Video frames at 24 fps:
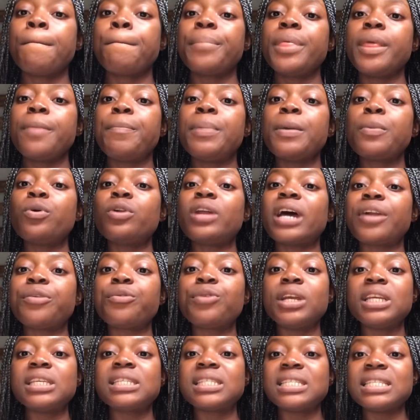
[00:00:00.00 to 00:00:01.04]
The people that
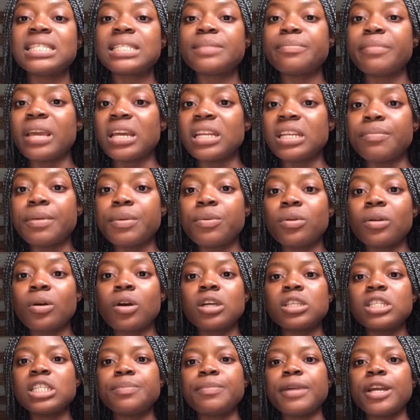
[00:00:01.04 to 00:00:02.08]
raised these men,
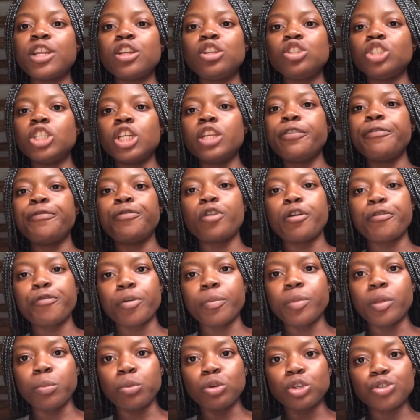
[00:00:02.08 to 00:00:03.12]
because these men didn't fall
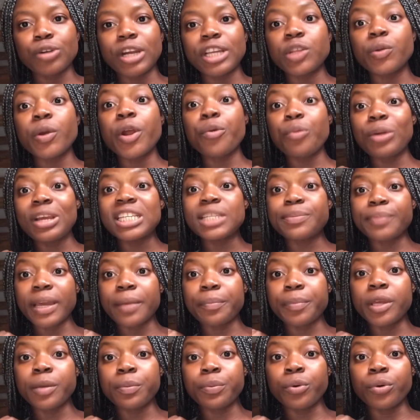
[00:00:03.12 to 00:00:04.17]
from the bush, right? They were raised by
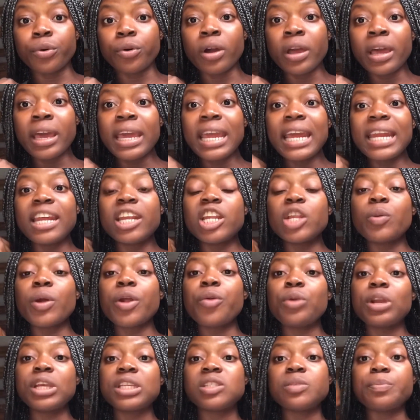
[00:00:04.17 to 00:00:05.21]
people, and then they
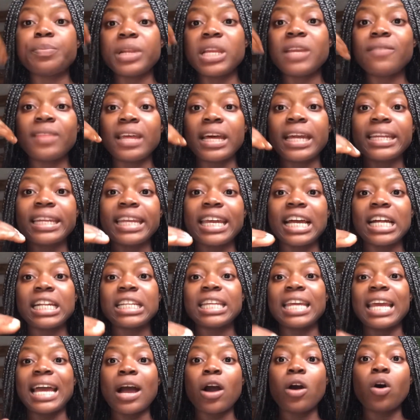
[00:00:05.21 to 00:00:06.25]
were raised to believe that they
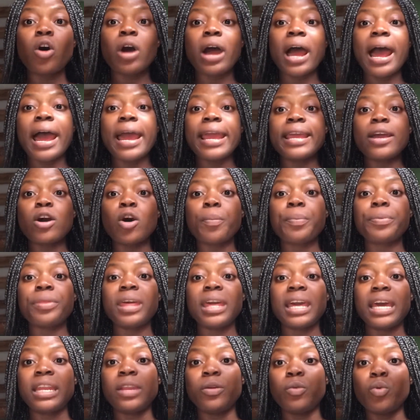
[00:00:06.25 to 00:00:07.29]
are high up
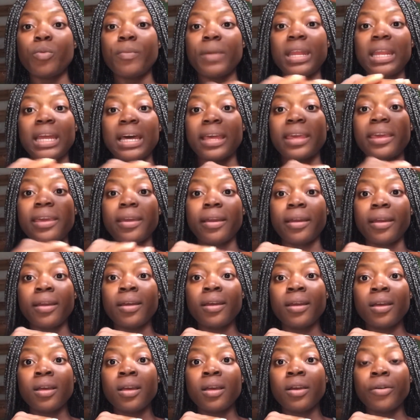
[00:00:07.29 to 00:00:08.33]
there and the women are here,
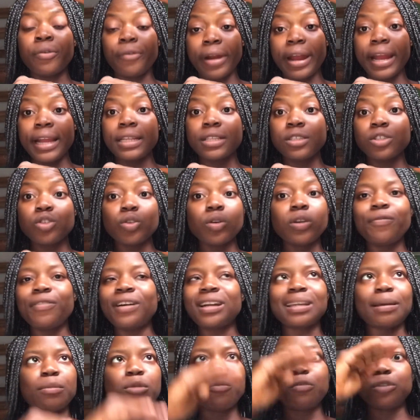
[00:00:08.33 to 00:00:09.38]
right? So in
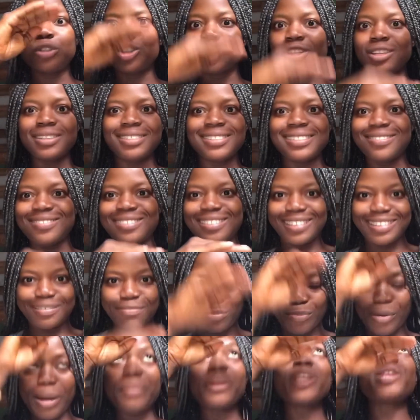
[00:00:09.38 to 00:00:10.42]
fact, I'm not even sure
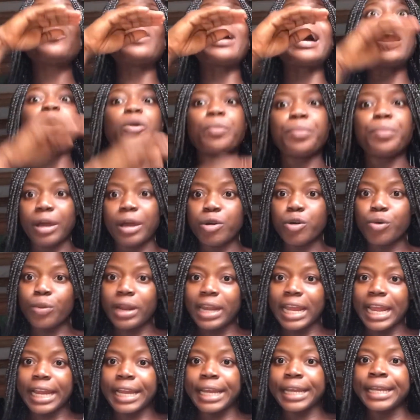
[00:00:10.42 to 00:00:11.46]
probably they were high and we
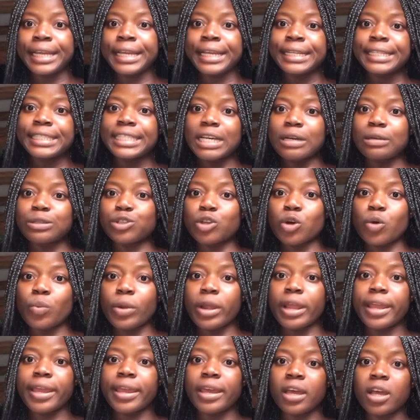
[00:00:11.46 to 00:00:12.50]
were like down
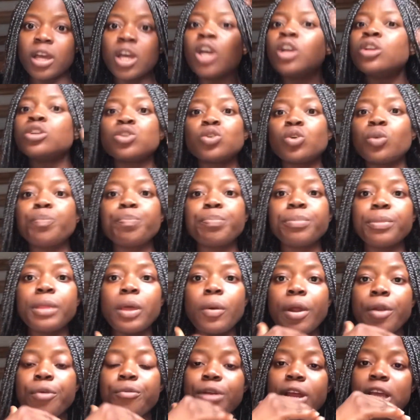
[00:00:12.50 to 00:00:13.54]
somewhere here. So
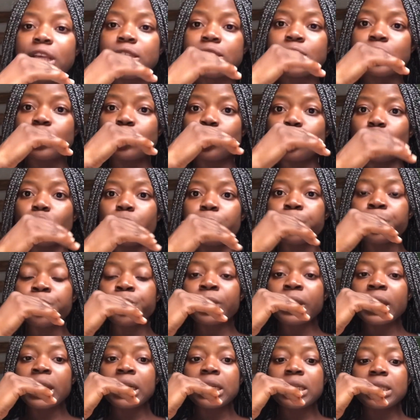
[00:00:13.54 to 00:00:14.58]
they were raised to
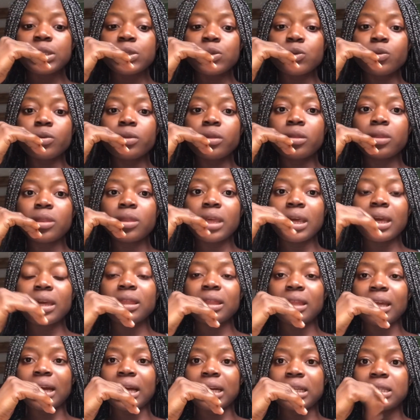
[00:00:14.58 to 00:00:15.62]

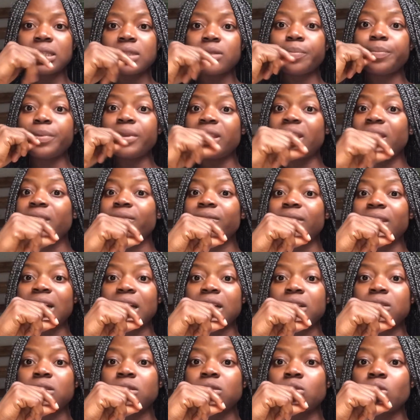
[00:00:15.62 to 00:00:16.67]
think that, to believe
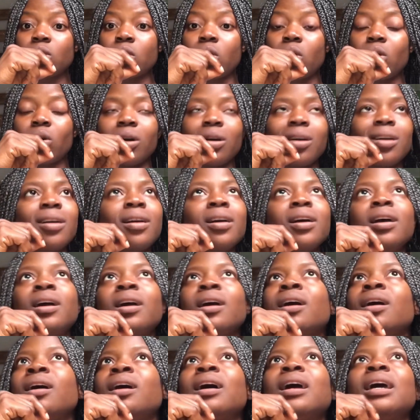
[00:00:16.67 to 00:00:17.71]
that. So
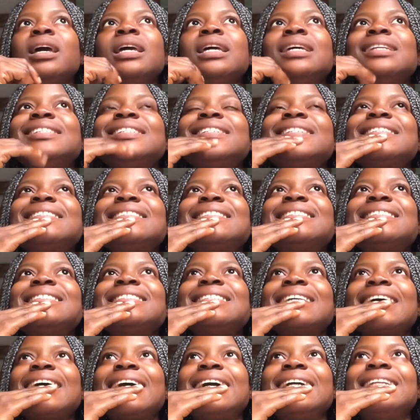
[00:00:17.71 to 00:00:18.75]
it's just
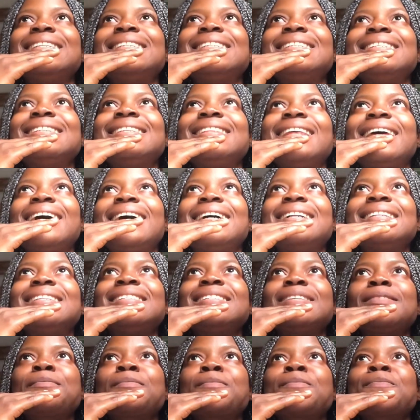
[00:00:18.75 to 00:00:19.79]
sad
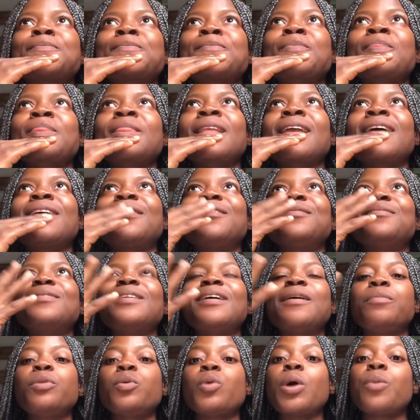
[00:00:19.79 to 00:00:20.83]
that
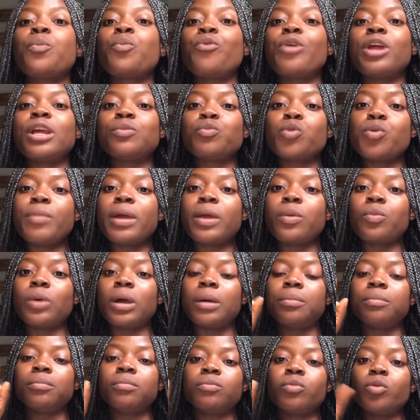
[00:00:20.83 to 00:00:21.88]
they were women
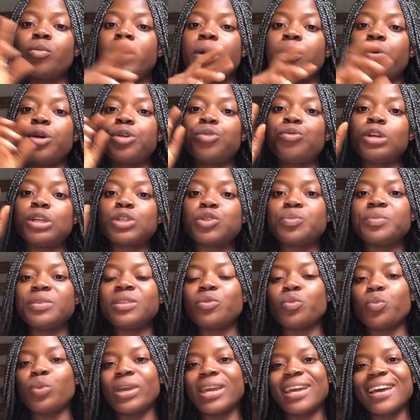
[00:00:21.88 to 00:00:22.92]
were raised to be
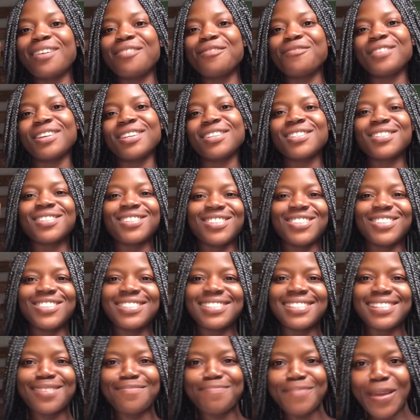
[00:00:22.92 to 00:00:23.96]
the weaker
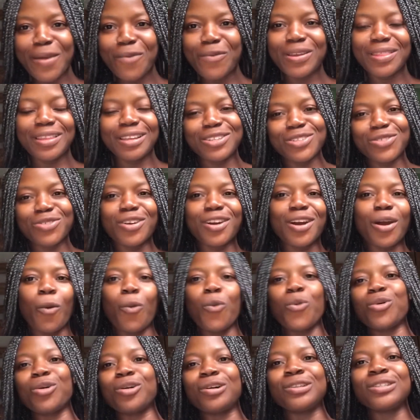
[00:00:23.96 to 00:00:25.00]
vessels and men were the stronger
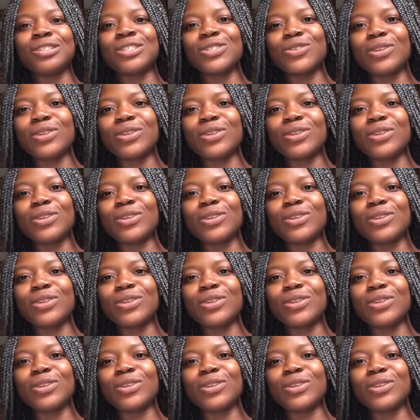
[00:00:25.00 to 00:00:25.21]
ones.